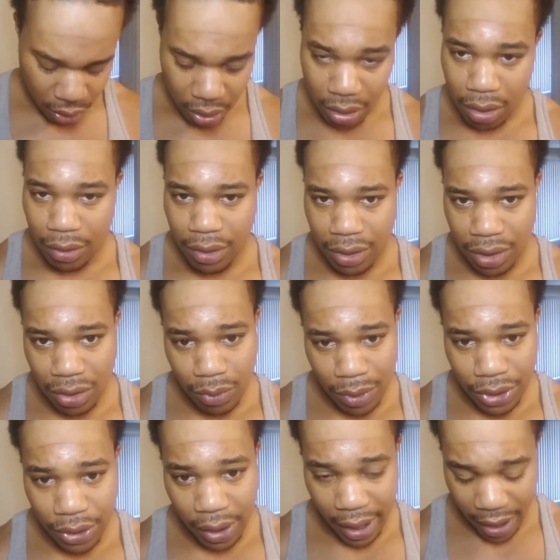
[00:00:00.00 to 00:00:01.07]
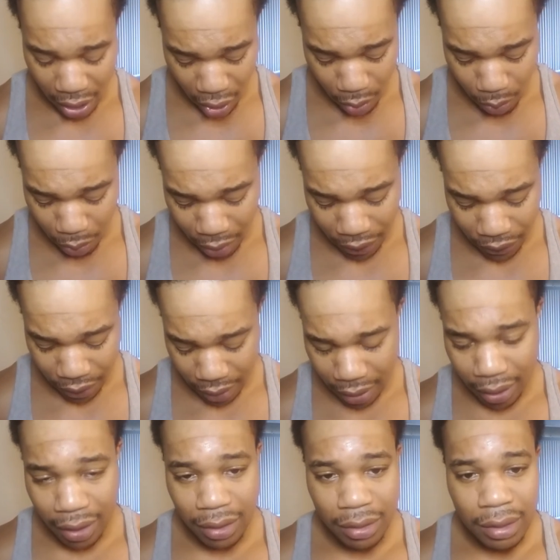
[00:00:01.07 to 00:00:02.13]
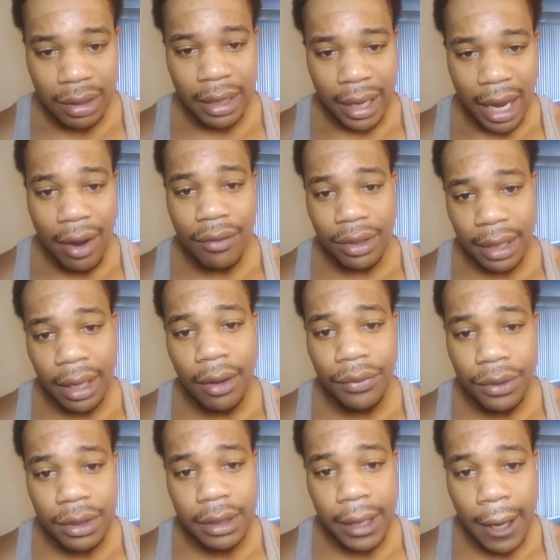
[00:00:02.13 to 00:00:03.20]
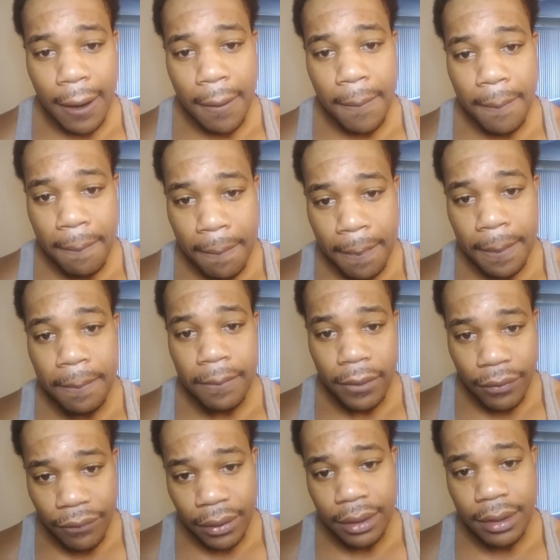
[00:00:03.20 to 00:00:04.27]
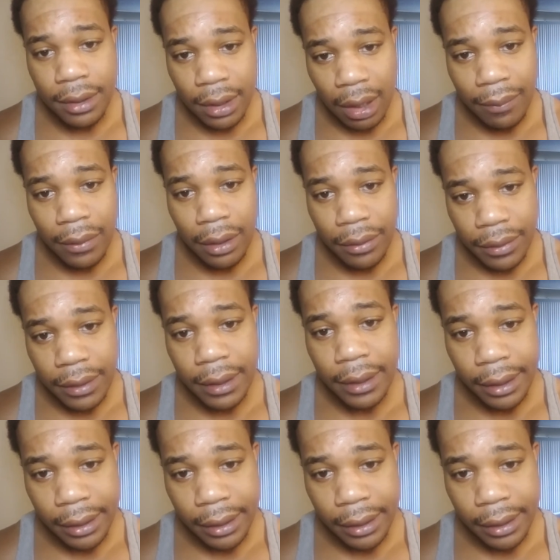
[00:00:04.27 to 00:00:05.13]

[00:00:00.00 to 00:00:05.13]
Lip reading: So this is what's going to help with having a healthy scalp and fixing up those